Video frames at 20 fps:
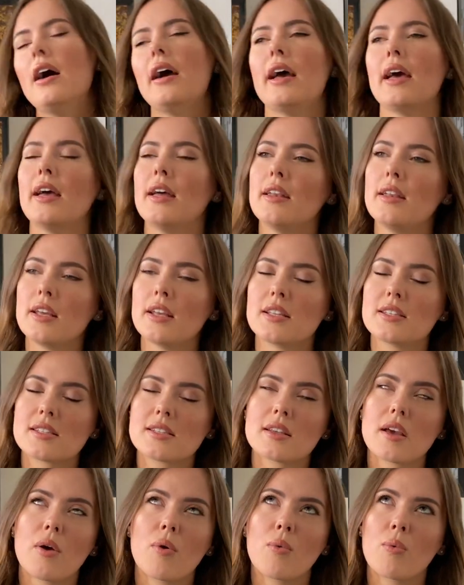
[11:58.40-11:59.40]
and
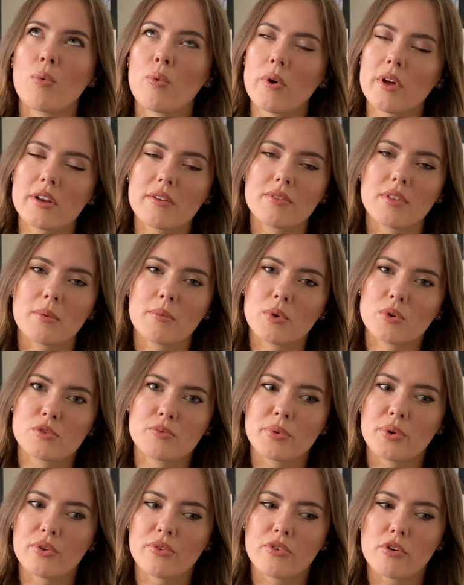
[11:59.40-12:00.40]
it's one of the
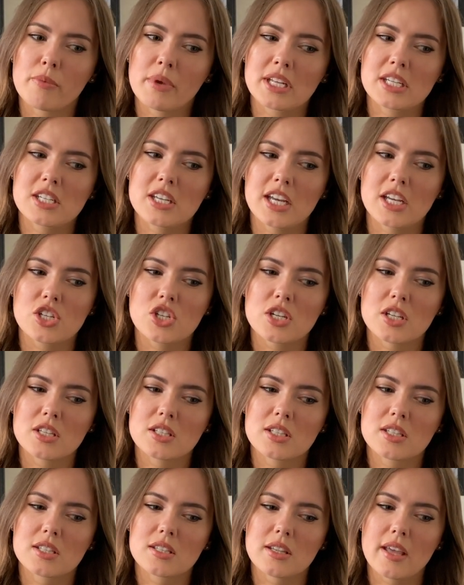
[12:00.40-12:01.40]
most beautiful
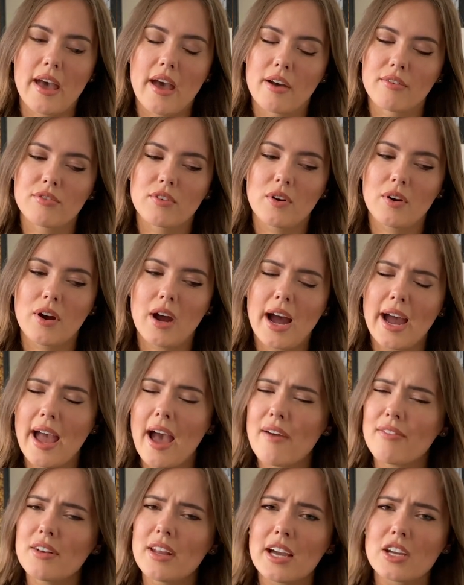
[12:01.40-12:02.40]
meditations ever. I
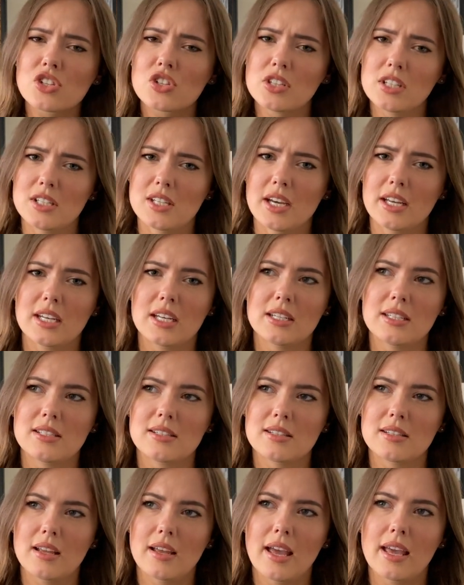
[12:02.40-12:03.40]
haven't actually done
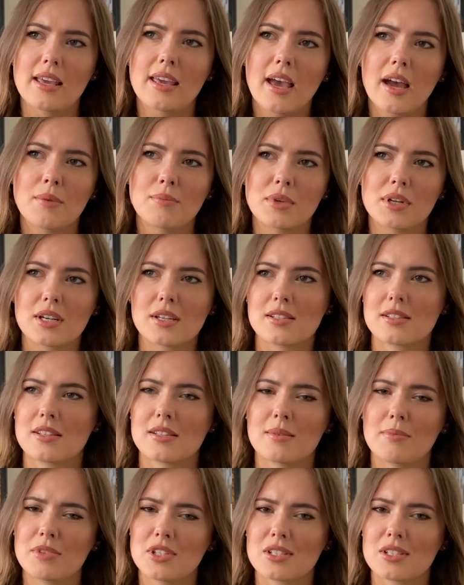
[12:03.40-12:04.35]
it again because I'm